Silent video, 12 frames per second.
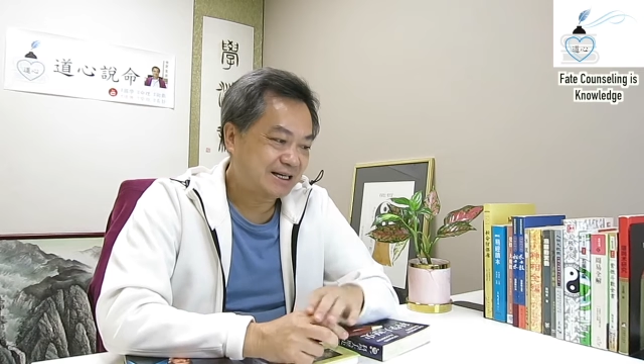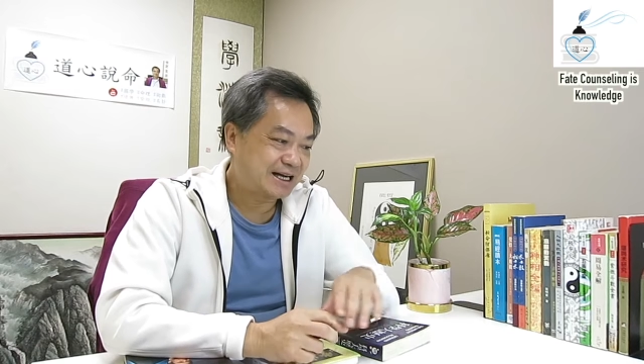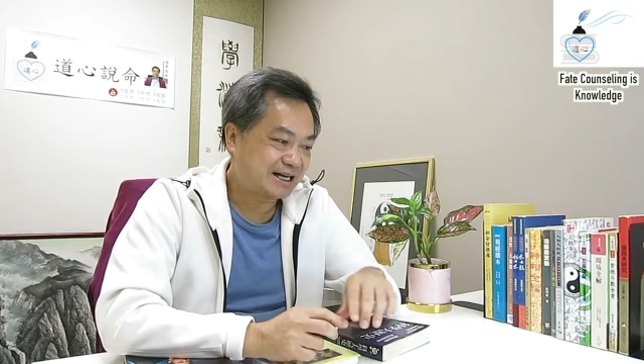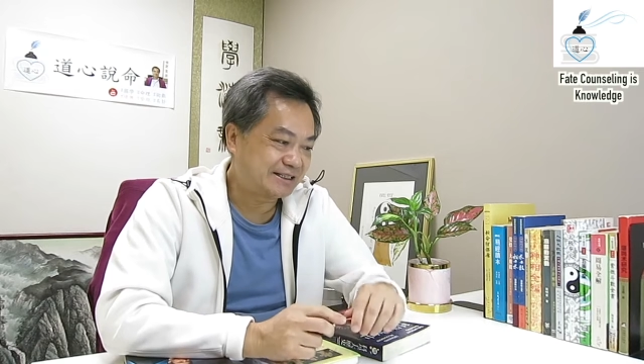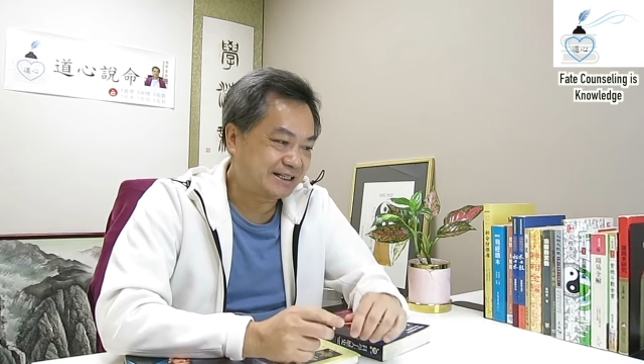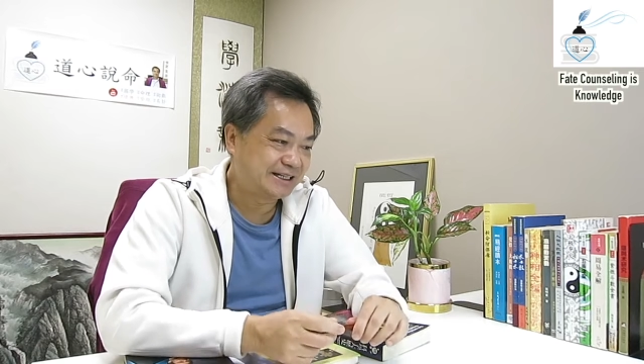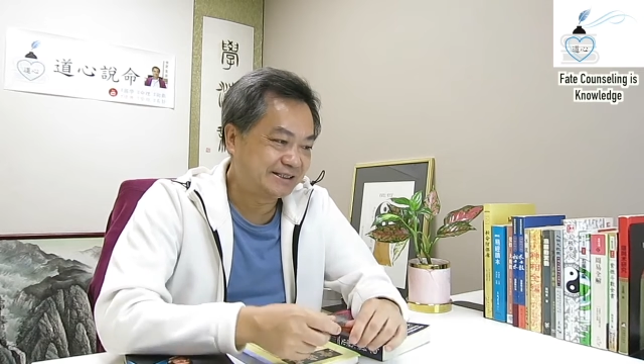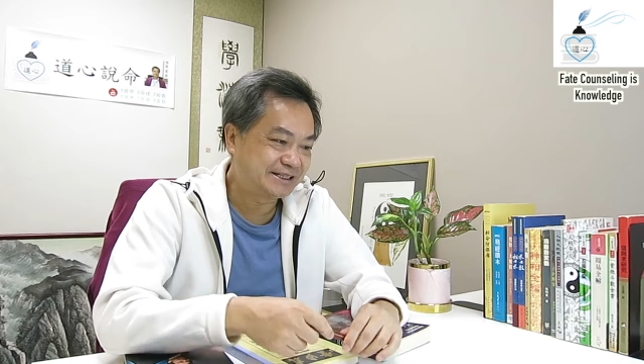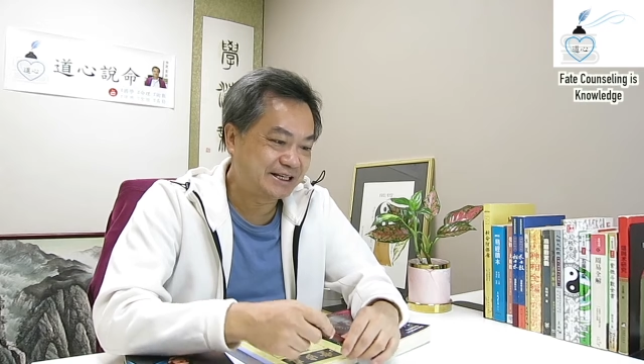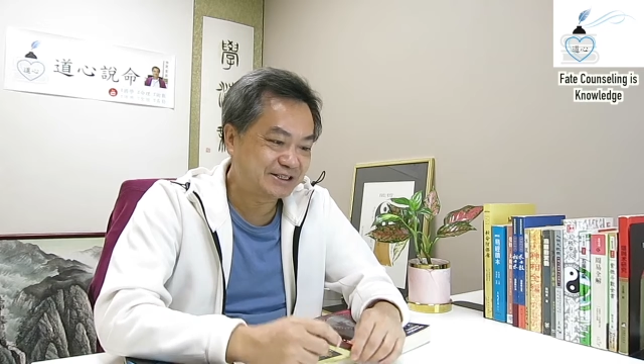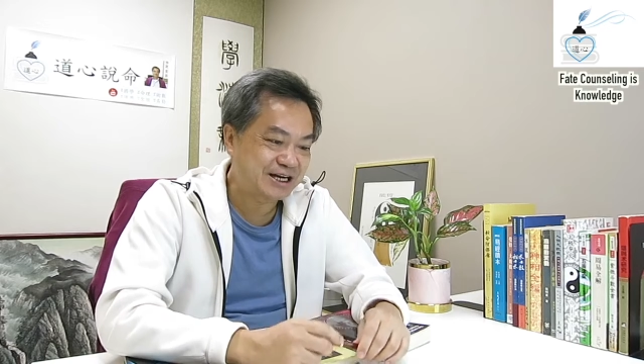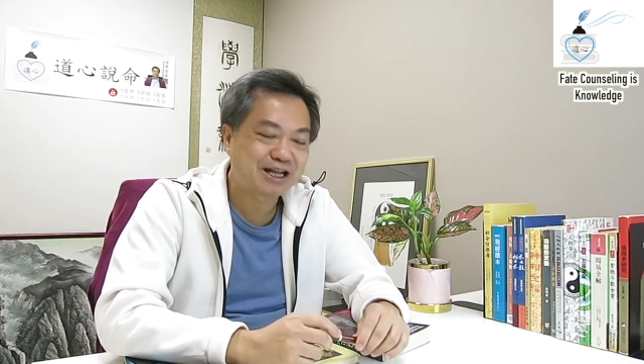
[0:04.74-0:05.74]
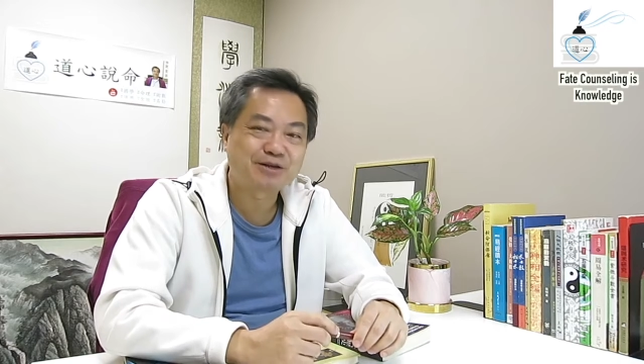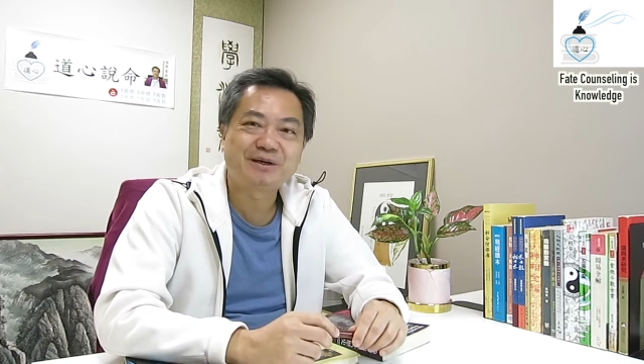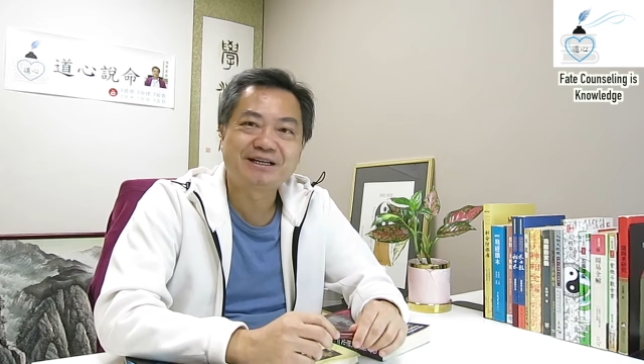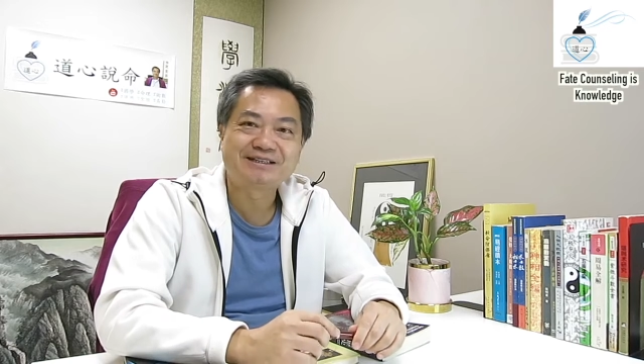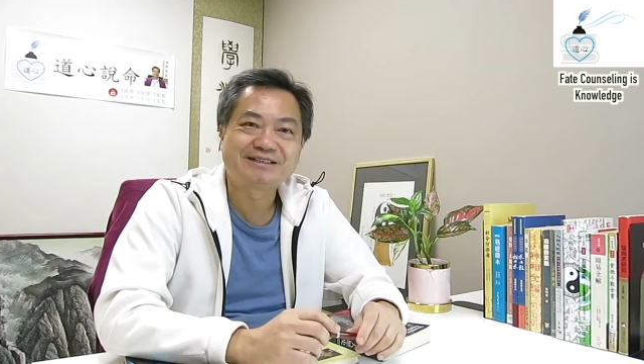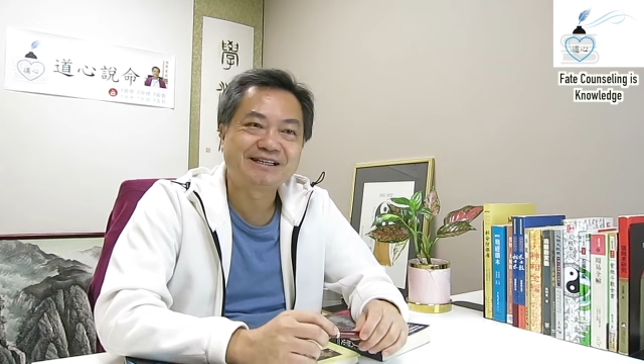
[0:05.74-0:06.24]
Hi, ladies and
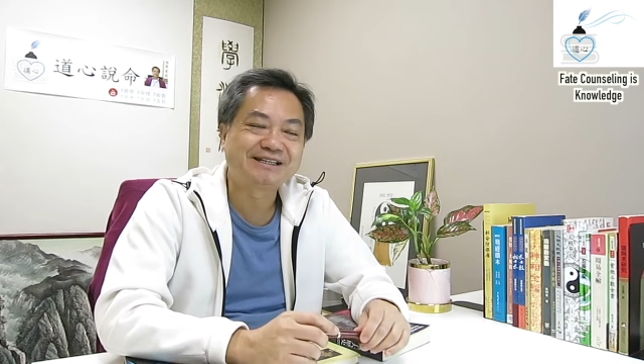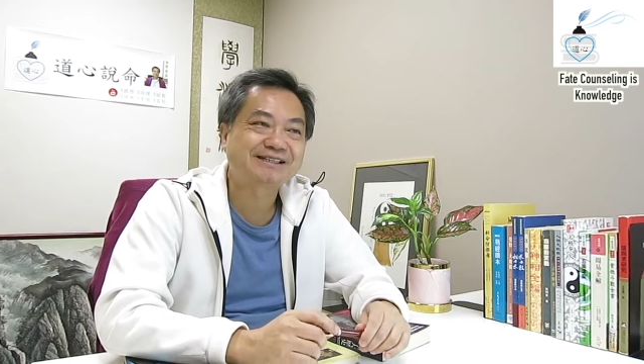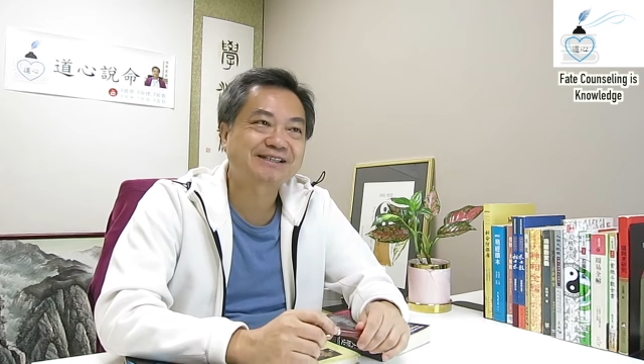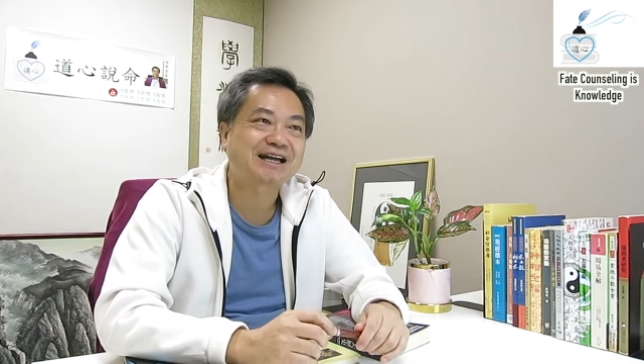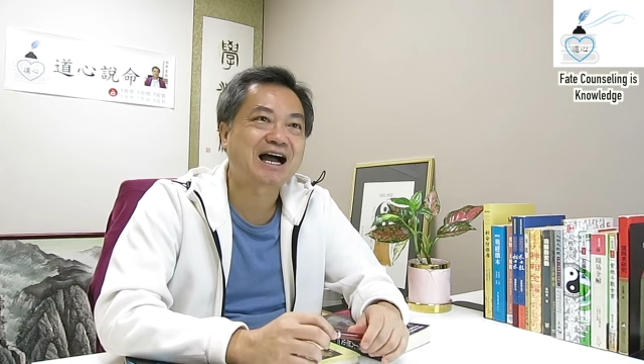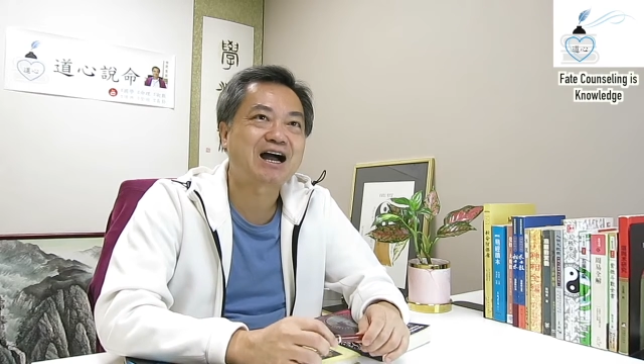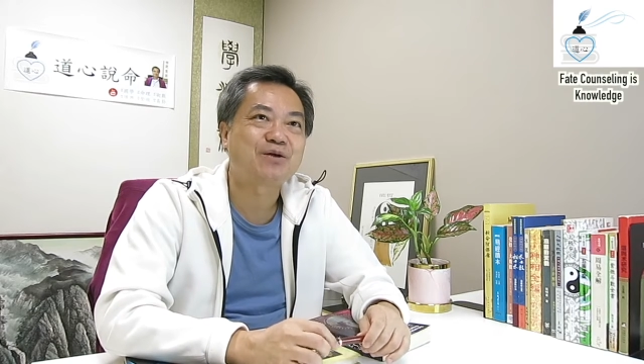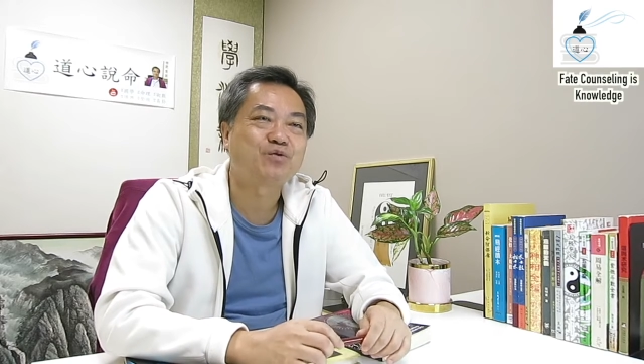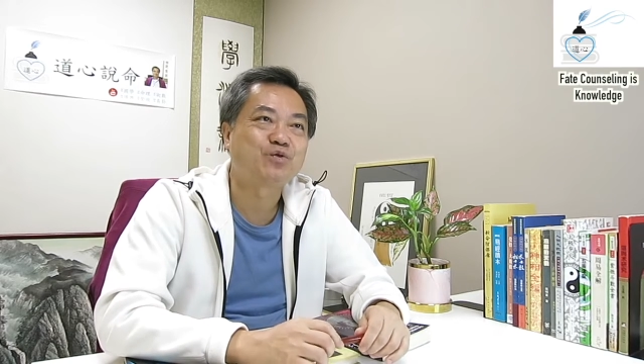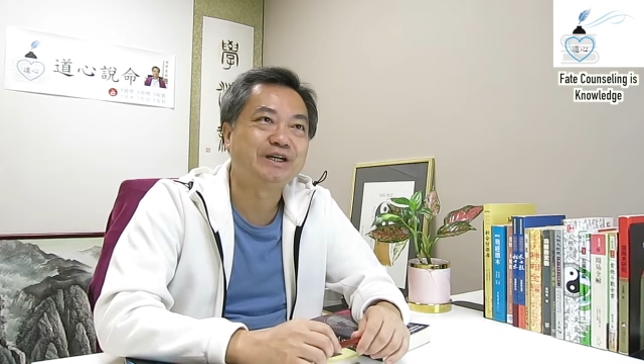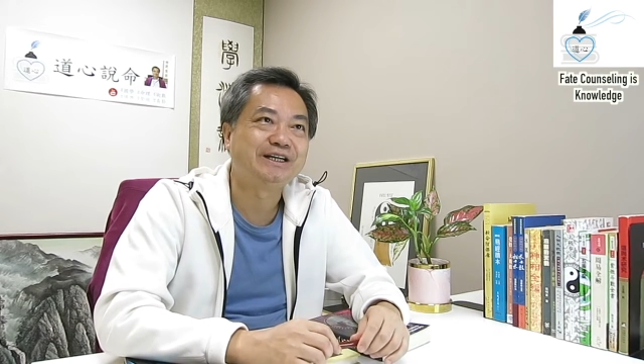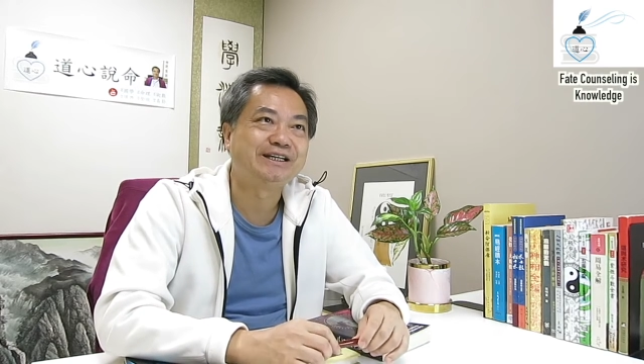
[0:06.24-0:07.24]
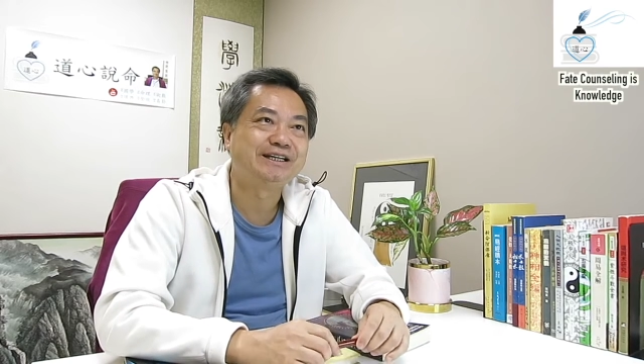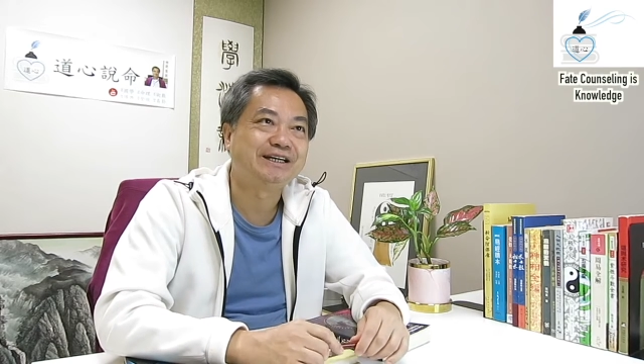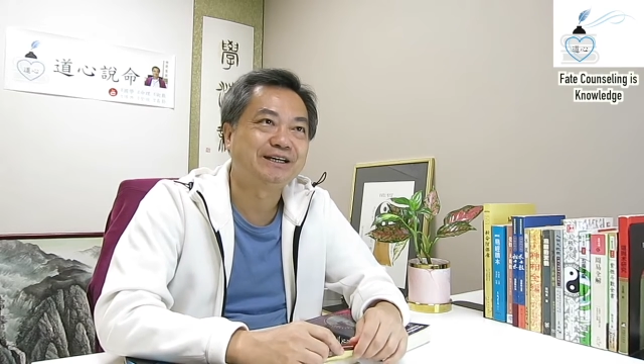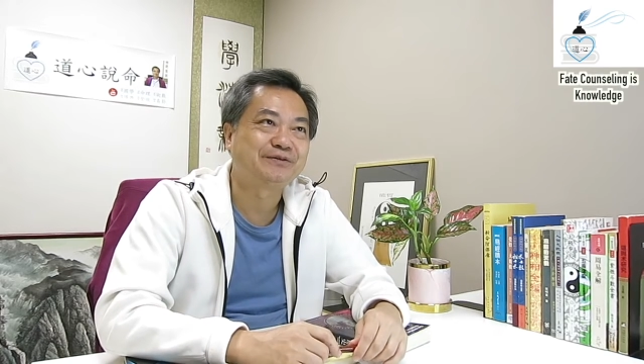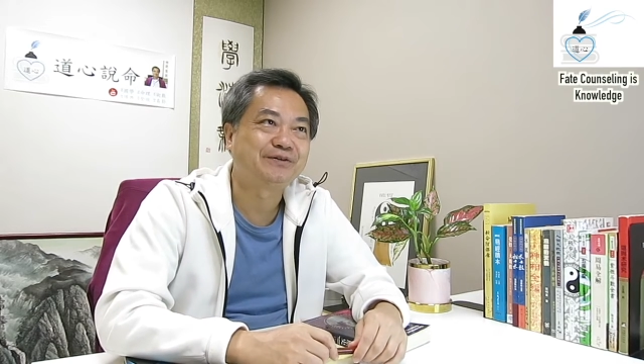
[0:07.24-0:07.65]
gentlemen. This time we